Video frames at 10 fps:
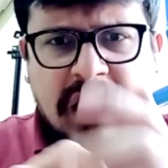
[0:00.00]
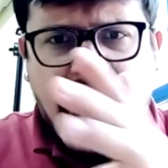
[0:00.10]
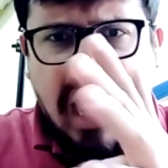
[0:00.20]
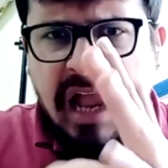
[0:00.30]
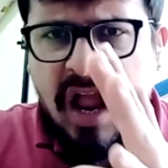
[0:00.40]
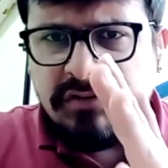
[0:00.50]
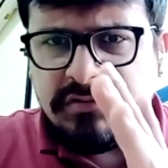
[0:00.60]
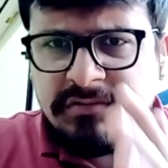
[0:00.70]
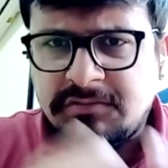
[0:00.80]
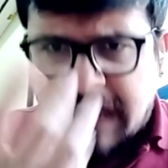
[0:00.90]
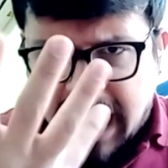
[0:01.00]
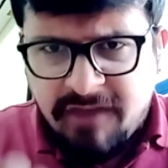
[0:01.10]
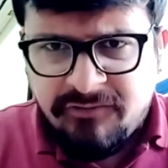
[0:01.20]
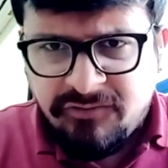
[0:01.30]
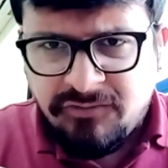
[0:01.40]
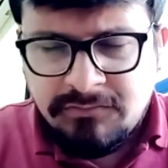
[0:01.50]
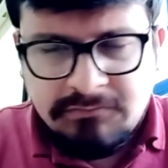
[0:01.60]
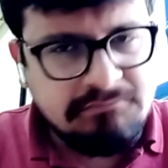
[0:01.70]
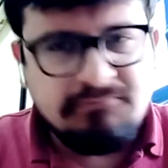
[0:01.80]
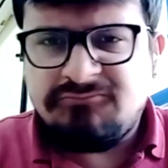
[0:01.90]
I have to give my email
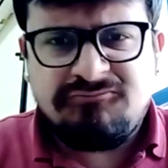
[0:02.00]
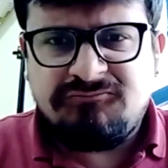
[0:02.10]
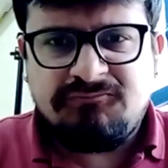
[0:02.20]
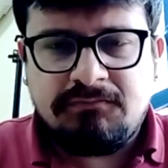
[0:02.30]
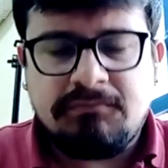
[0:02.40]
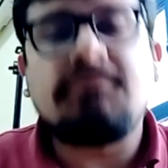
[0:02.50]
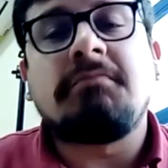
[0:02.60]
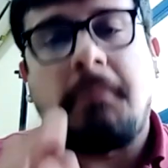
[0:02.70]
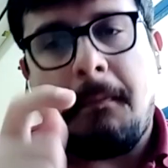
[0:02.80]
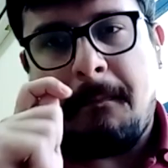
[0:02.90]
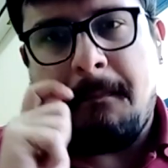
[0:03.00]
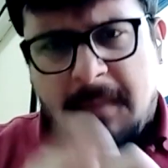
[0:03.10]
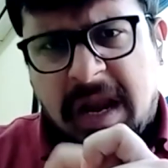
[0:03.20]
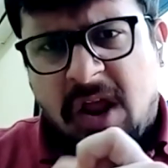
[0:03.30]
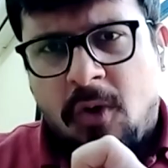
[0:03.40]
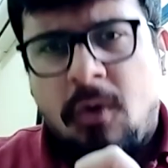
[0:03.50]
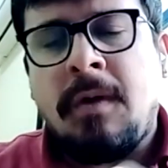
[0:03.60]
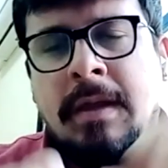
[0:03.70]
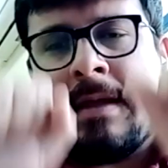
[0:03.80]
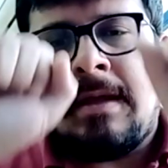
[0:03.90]
address. So
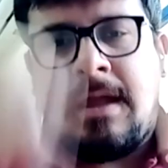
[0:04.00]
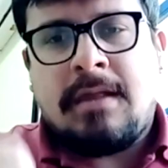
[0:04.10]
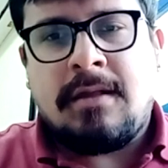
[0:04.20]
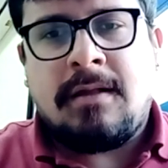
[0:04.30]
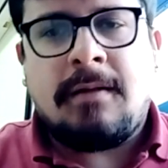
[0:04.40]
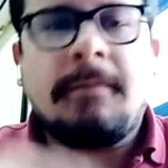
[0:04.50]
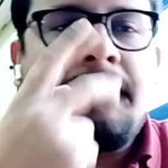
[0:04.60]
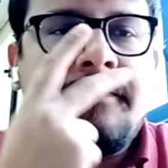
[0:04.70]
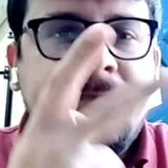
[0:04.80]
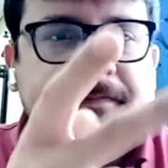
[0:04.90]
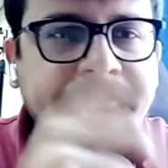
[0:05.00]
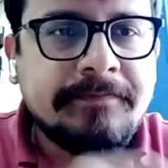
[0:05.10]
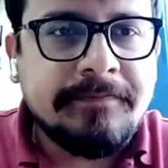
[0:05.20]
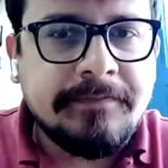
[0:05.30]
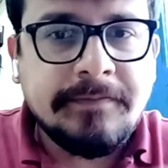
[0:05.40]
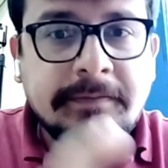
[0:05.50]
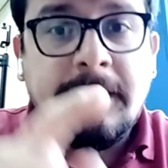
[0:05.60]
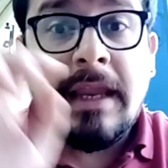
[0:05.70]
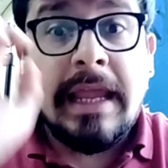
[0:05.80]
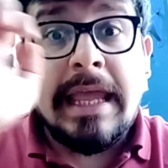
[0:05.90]
I will give my
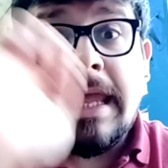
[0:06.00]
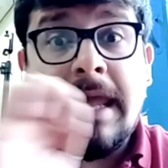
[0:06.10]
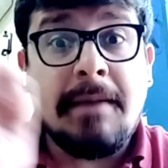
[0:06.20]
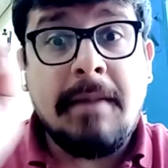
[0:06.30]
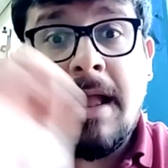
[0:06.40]
email address.